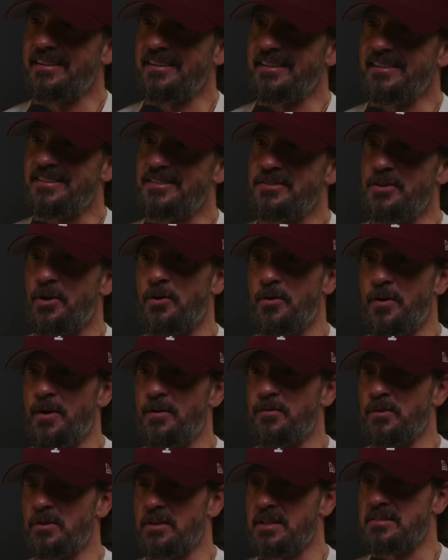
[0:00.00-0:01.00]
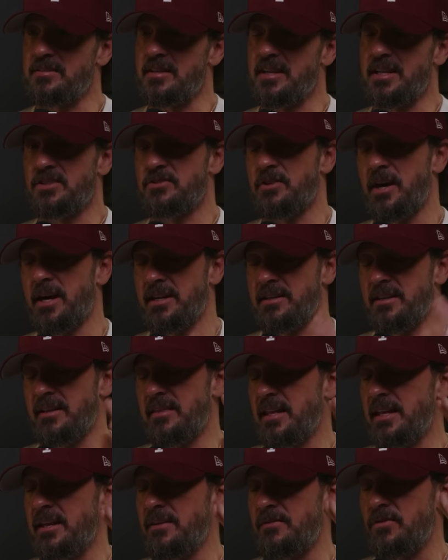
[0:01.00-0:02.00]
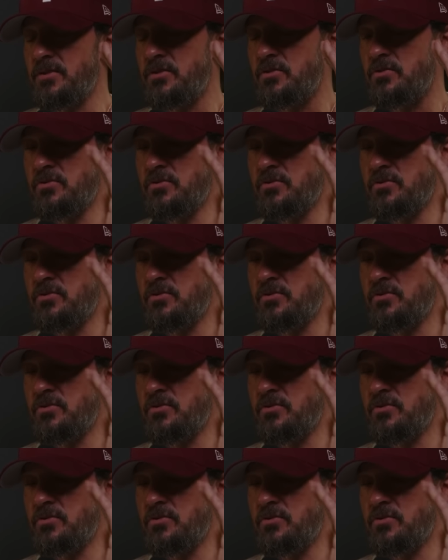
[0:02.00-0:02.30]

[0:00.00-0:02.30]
So if you're listening, trying to think, if you